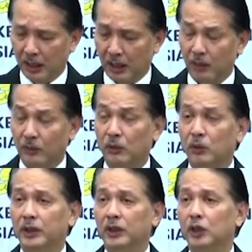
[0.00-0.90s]
we are
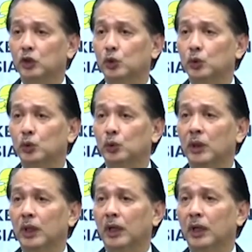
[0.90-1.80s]
looking into
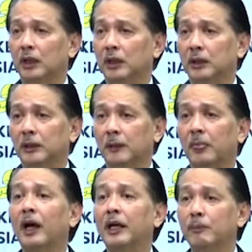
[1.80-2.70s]

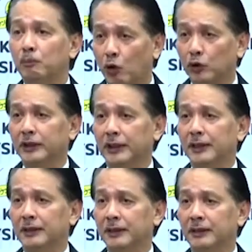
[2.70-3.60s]
imported
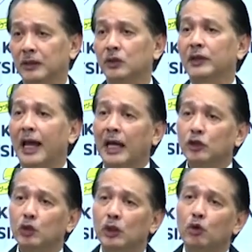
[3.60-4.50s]
cases. So the
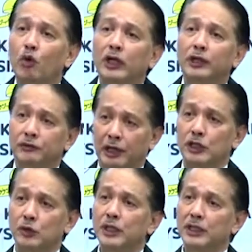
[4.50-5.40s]
actual local
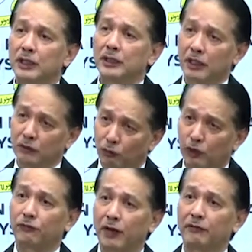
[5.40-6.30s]
transmission is
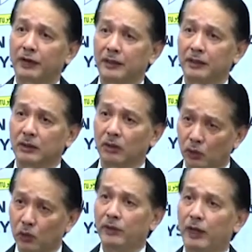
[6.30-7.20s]
45 cases,
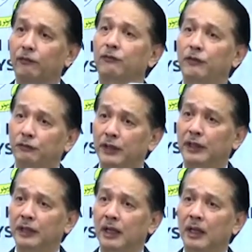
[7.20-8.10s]
although we have
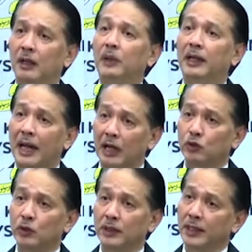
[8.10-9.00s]
50. But the
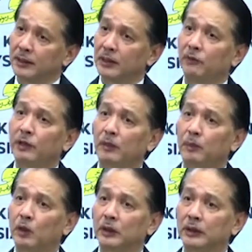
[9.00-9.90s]
actual, yesterday we
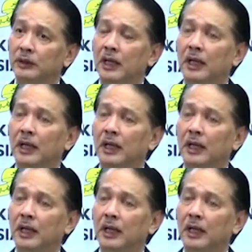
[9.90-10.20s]
reported